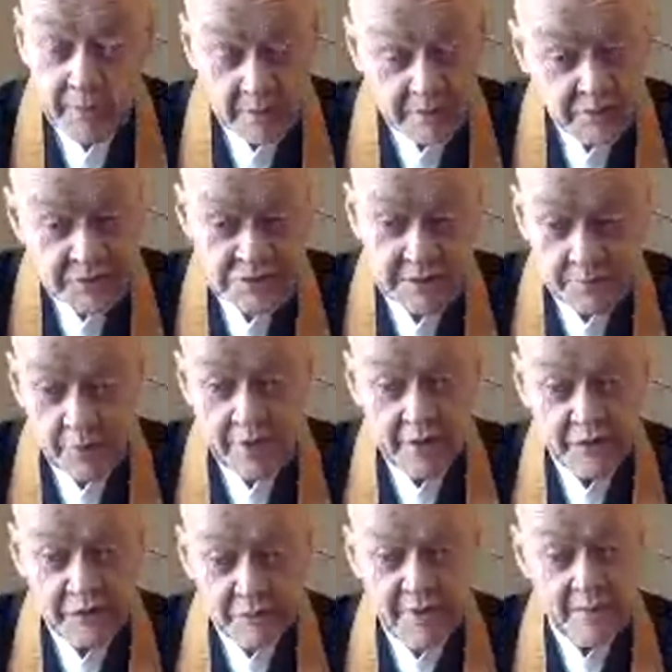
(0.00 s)

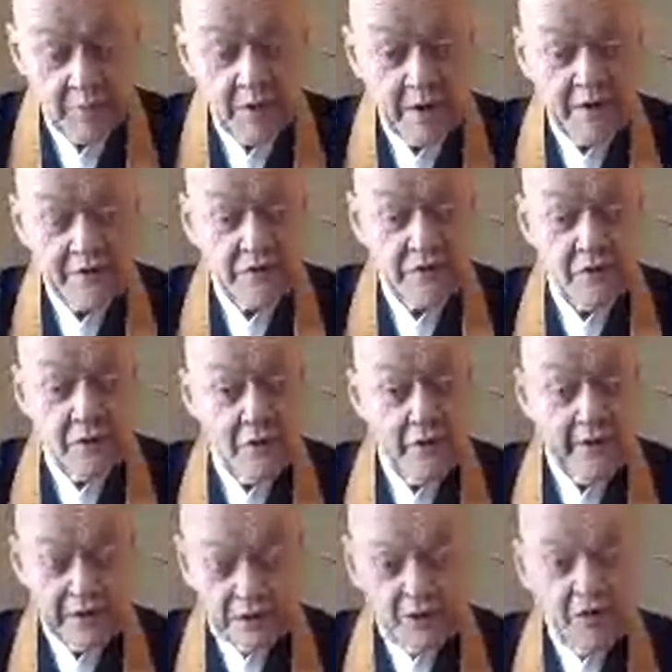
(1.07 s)
suppressed, repressed,
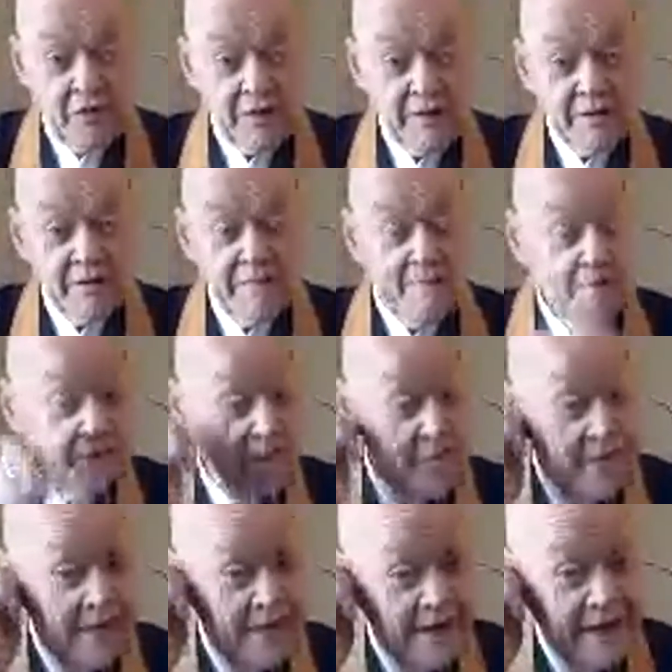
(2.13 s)
or ignored,
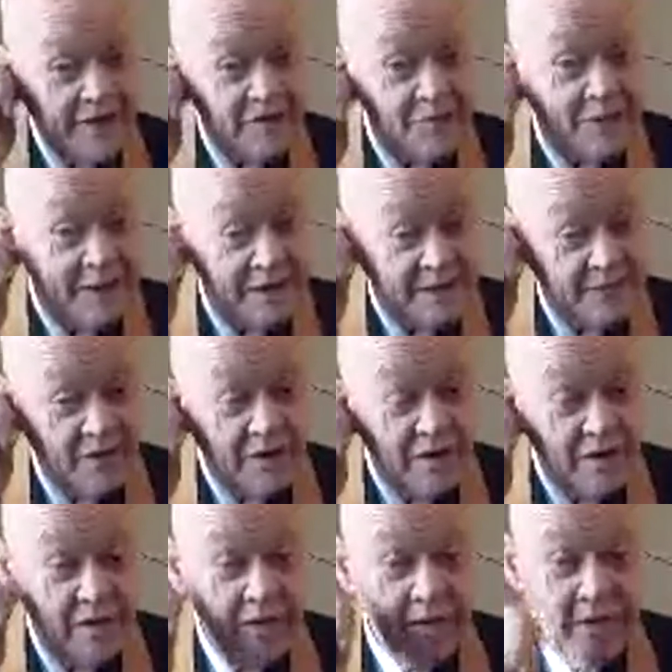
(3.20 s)
that aspect of
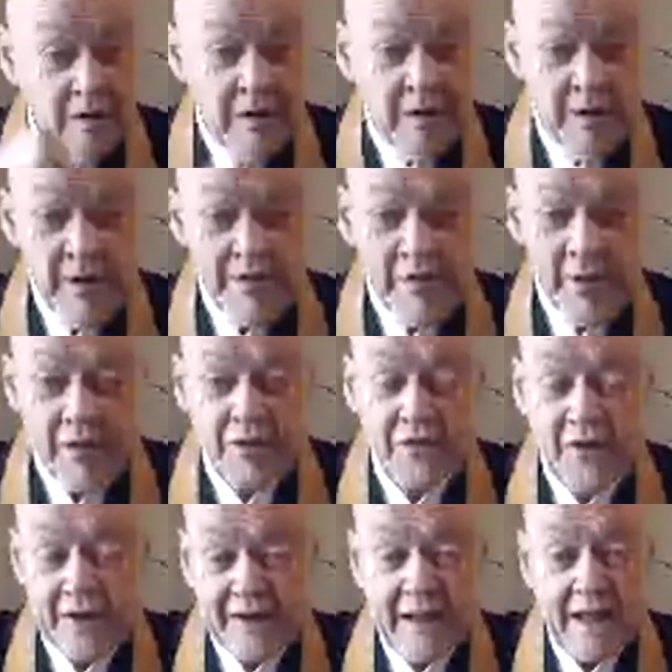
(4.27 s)
our
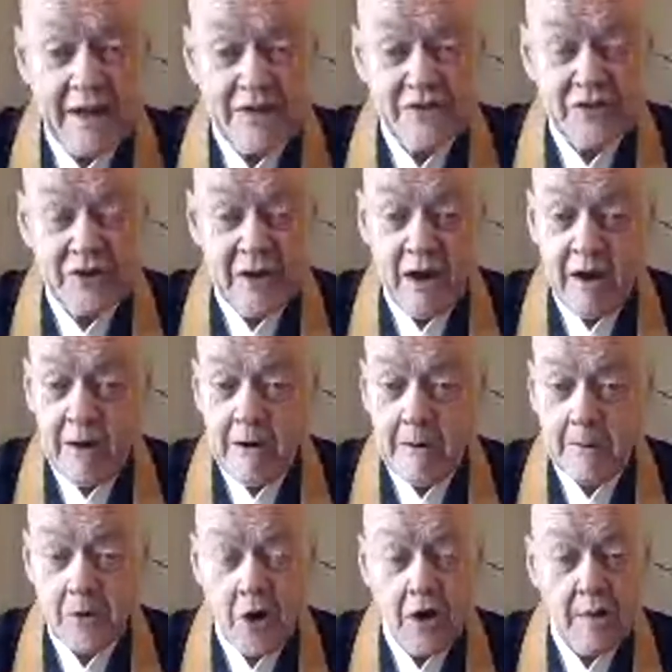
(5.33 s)
psychology, our
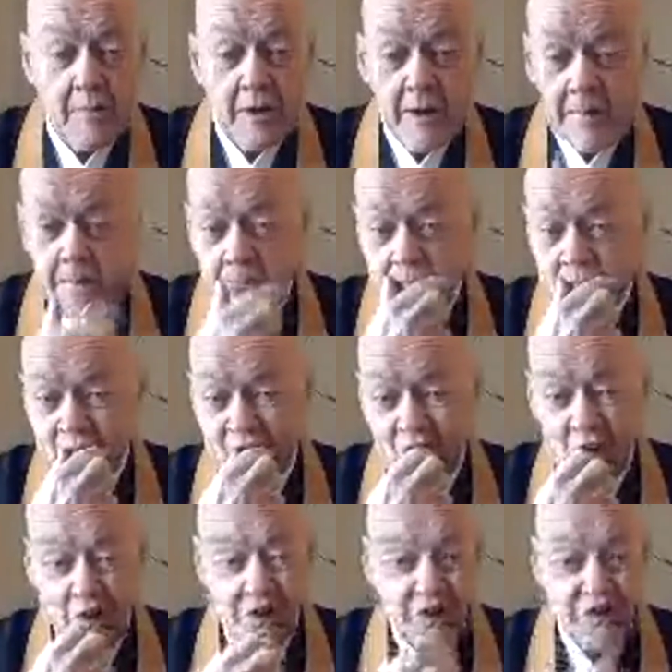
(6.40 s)
karma, the
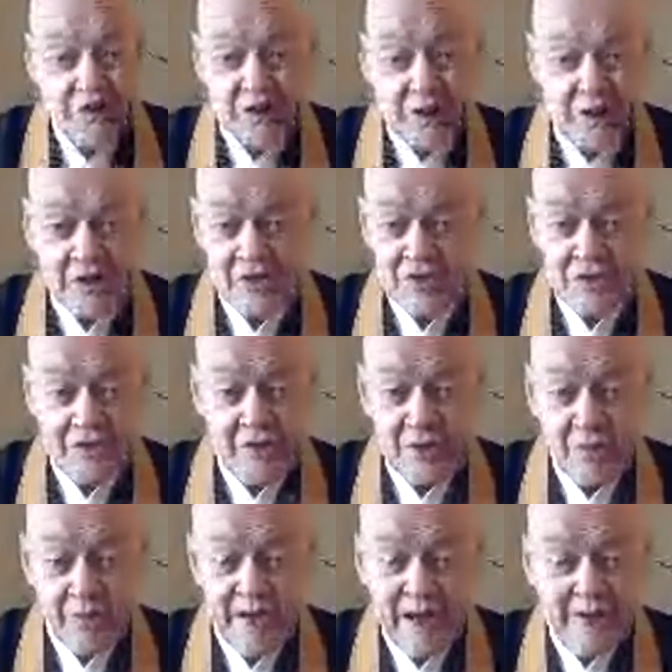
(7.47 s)
causes and conditions that
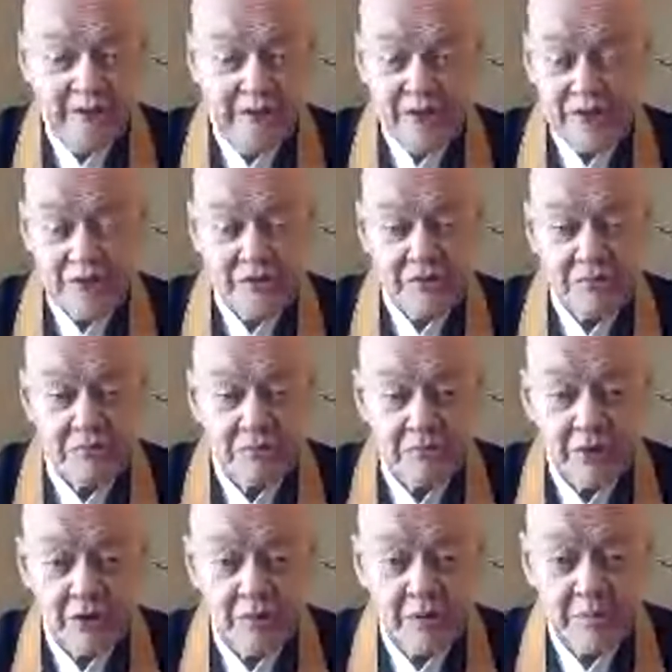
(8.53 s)
arise as
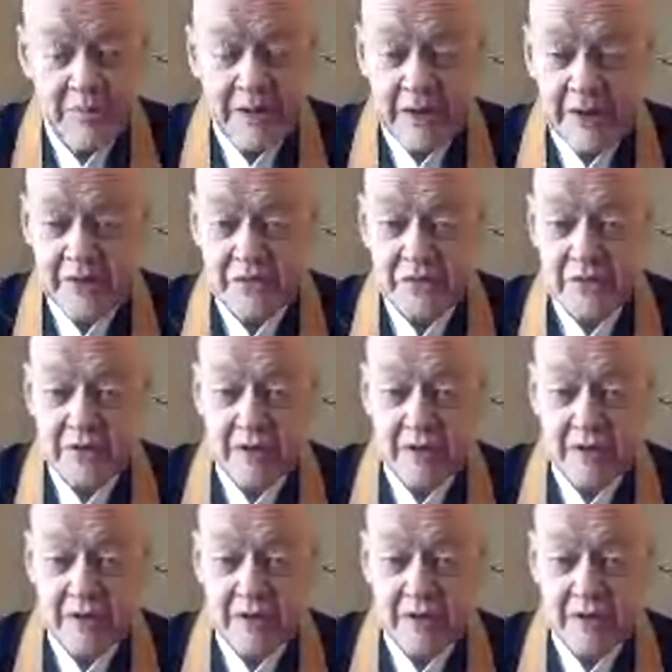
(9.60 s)
human beings,